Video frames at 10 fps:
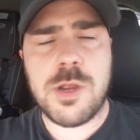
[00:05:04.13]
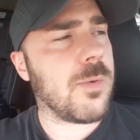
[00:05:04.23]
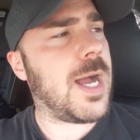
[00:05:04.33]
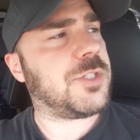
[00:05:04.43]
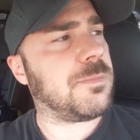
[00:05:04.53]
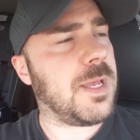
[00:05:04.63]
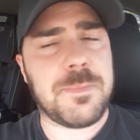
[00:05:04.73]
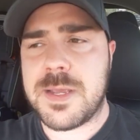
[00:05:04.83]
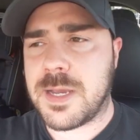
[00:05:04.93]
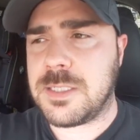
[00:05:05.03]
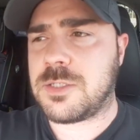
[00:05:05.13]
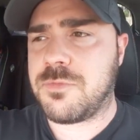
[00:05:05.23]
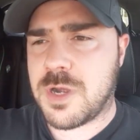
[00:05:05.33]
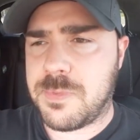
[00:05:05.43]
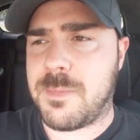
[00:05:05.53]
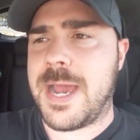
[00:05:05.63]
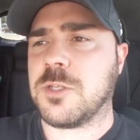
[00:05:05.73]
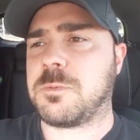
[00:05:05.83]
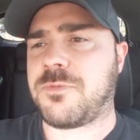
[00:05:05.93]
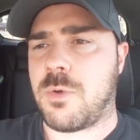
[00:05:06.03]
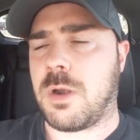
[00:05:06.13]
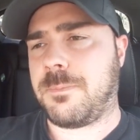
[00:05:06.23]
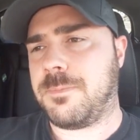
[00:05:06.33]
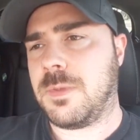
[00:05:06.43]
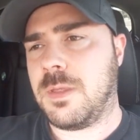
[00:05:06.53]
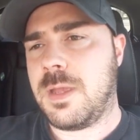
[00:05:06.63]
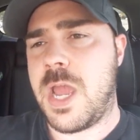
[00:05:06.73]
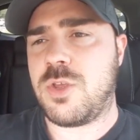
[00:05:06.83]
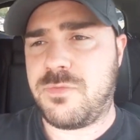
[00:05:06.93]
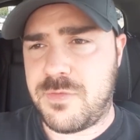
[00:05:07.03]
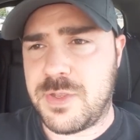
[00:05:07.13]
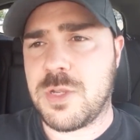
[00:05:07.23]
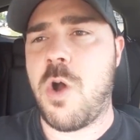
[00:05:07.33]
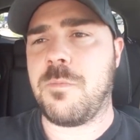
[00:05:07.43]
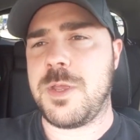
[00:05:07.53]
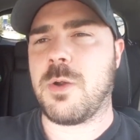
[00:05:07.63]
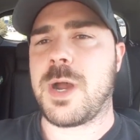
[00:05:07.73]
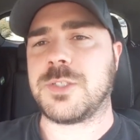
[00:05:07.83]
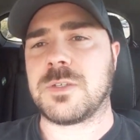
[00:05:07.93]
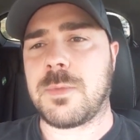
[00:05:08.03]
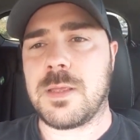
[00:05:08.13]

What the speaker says: I know you're watching me? Because you've come to my house before. And you've even told me you're watching